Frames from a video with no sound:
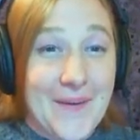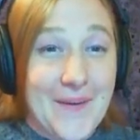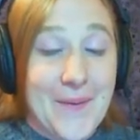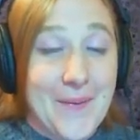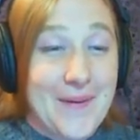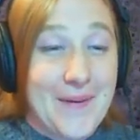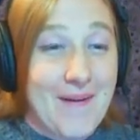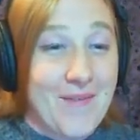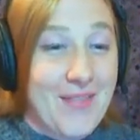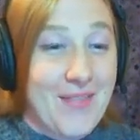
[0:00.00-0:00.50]

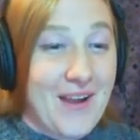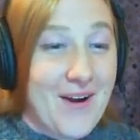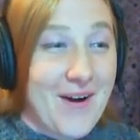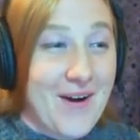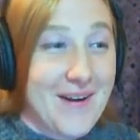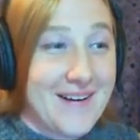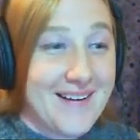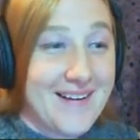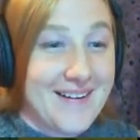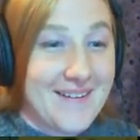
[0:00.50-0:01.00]
Oh, where have they
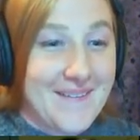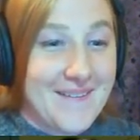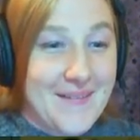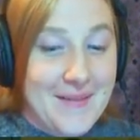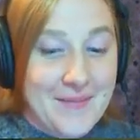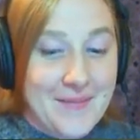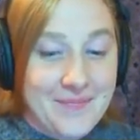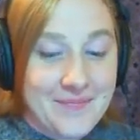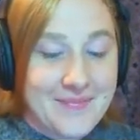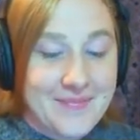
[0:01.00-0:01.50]
gone?
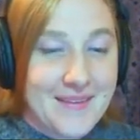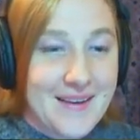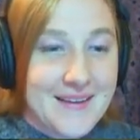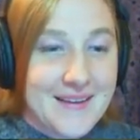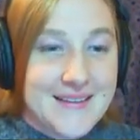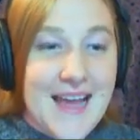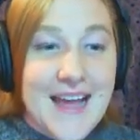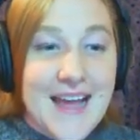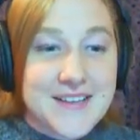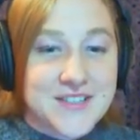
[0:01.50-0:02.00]

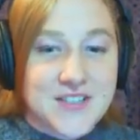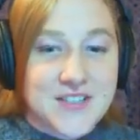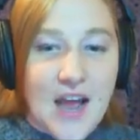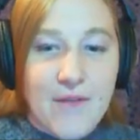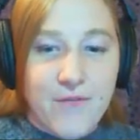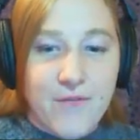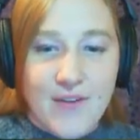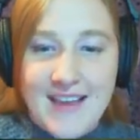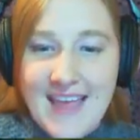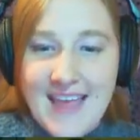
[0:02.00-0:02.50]
yes,
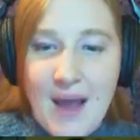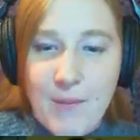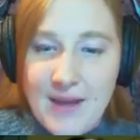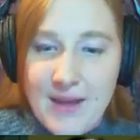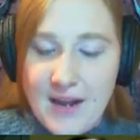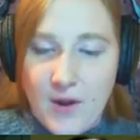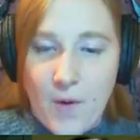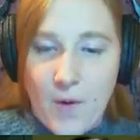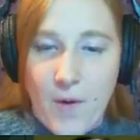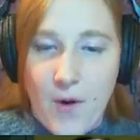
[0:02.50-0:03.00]
stop freaking out, we
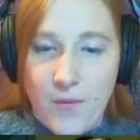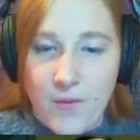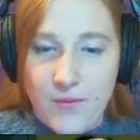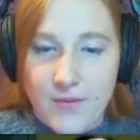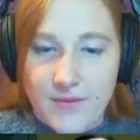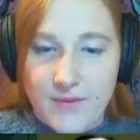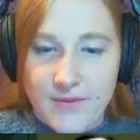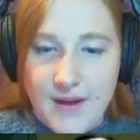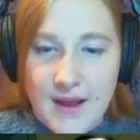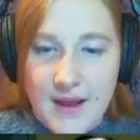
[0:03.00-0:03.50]
gotta go. Oh,
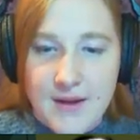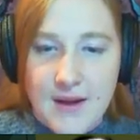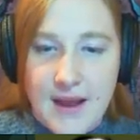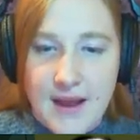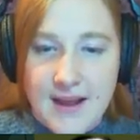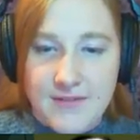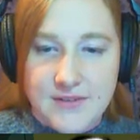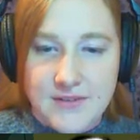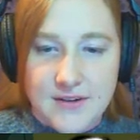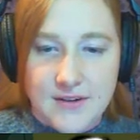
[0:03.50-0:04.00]
I,
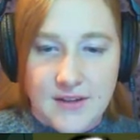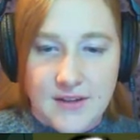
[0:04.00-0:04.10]
I have to